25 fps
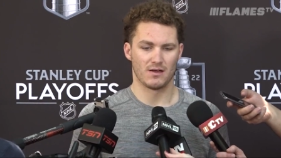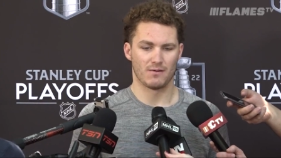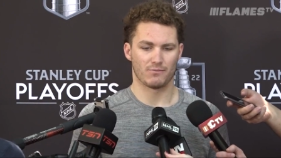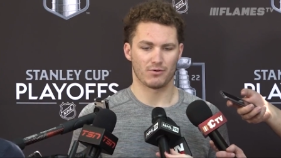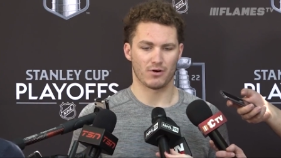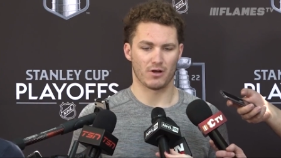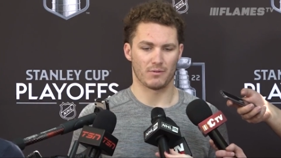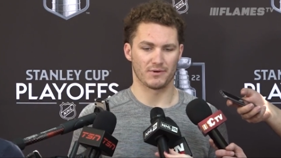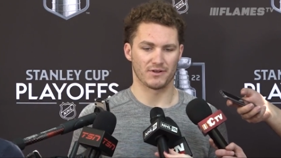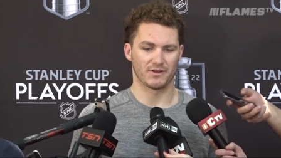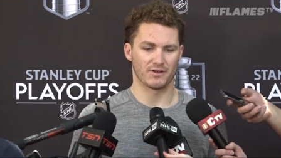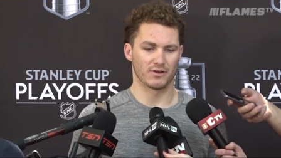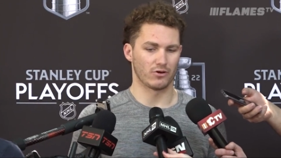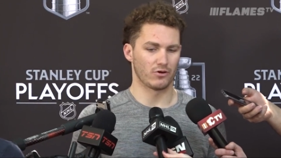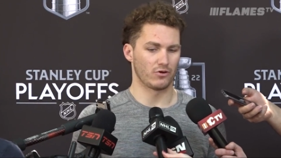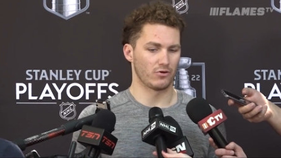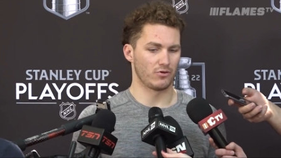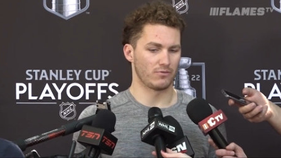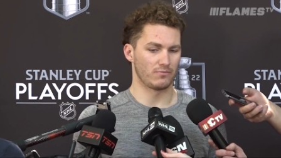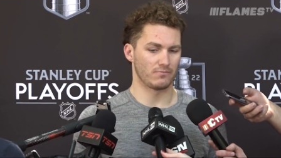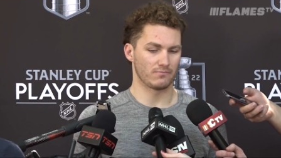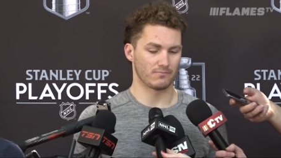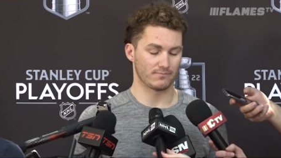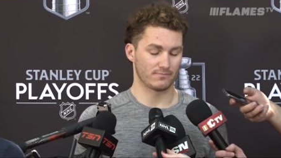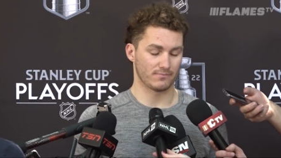probably go
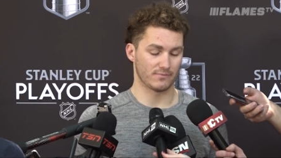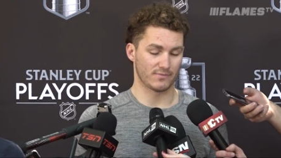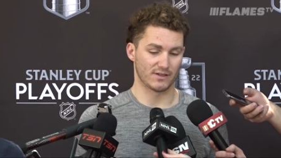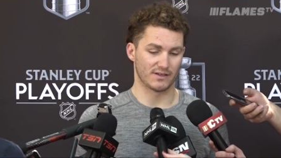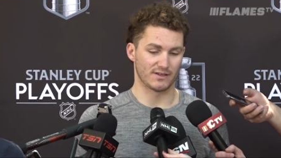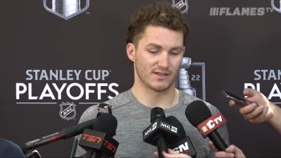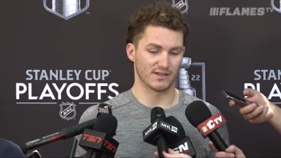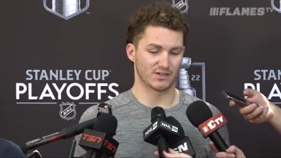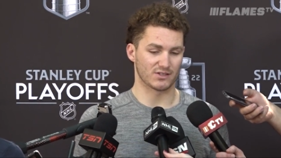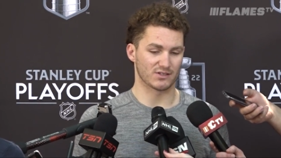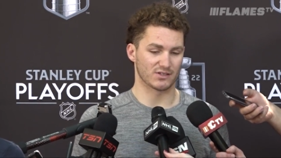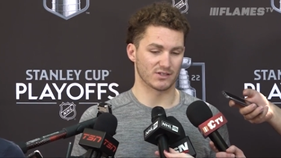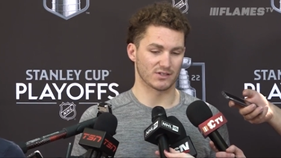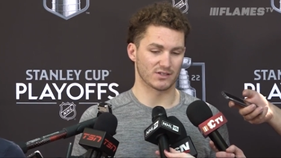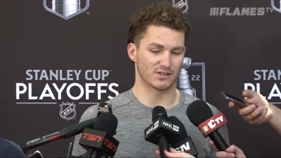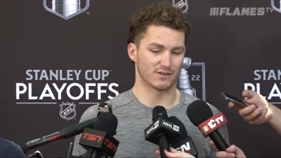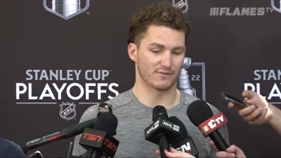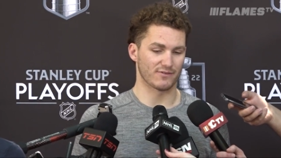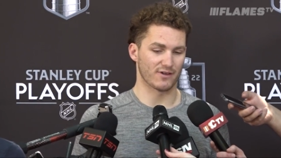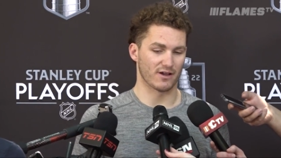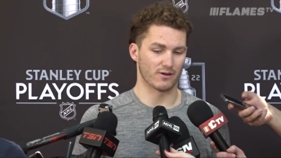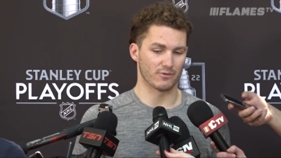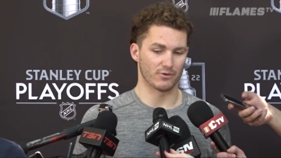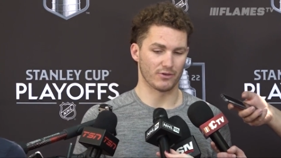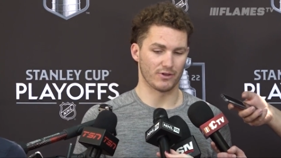the distance,
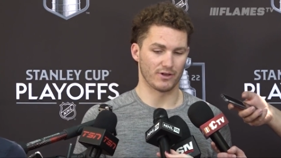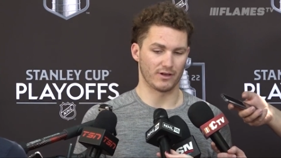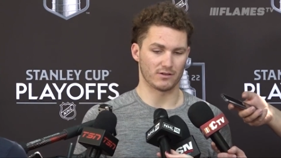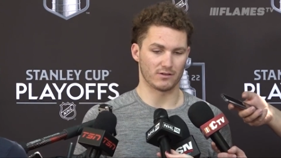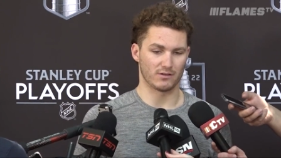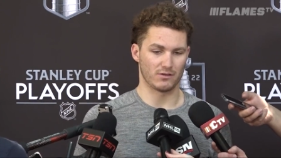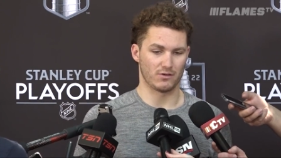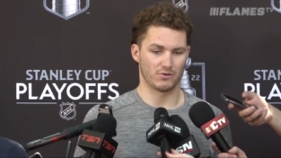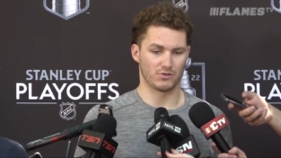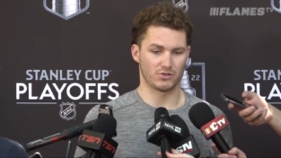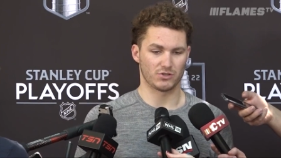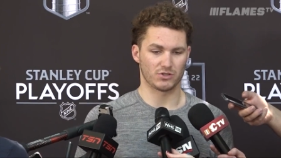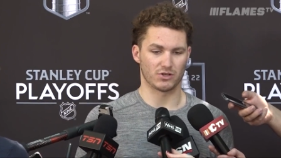if not really close.